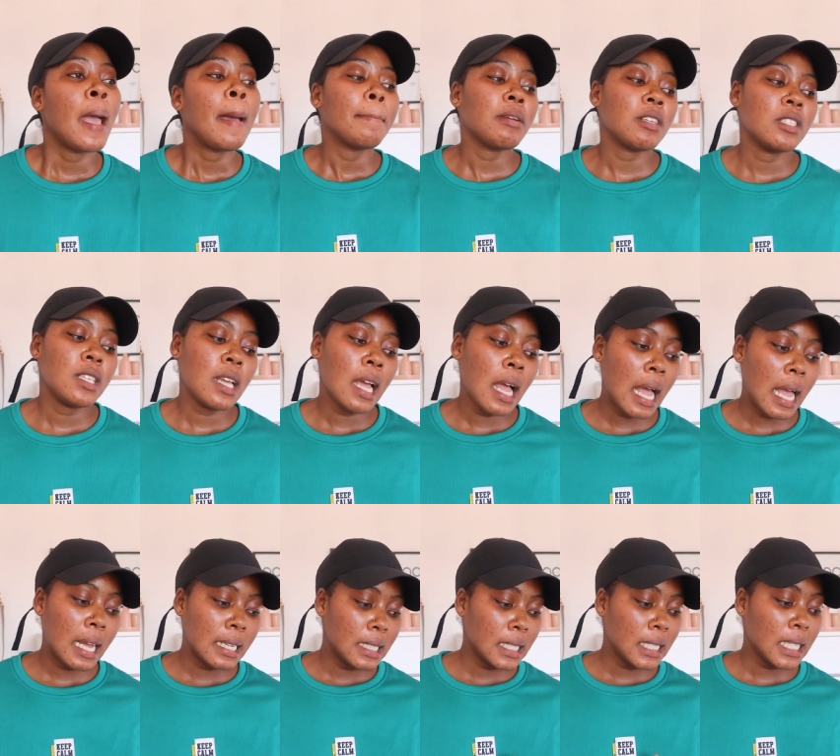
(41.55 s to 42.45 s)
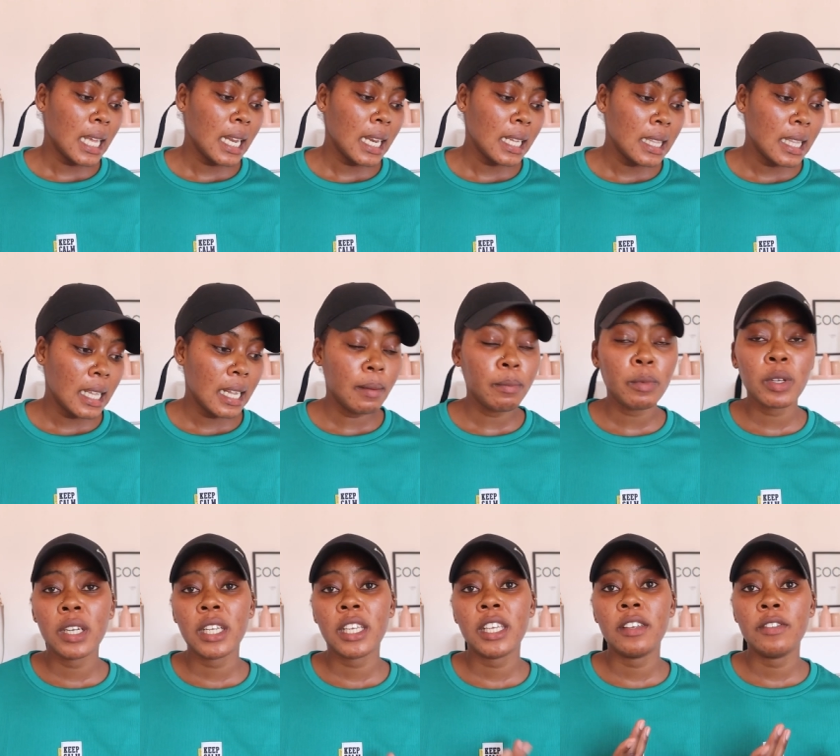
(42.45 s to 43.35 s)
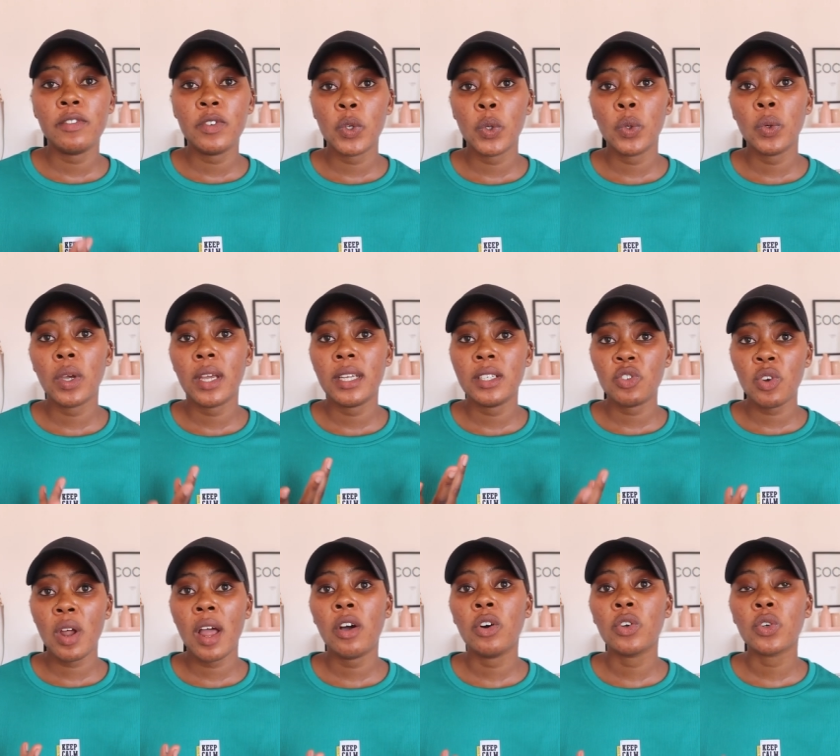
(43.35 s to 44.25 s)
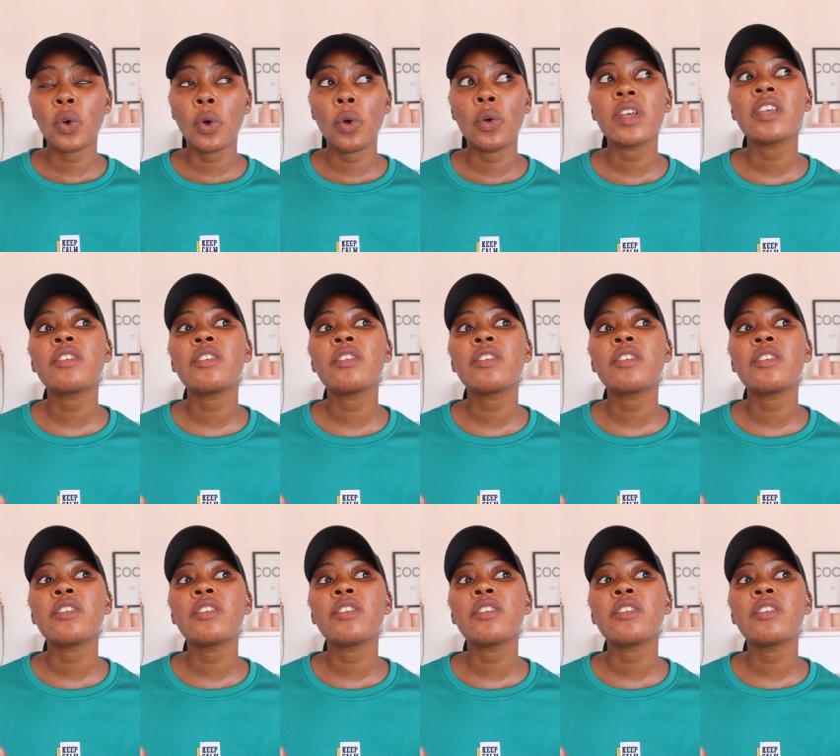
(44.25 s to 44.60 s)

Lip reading: But yeah, I decided that I'm gonna give you a try on haul.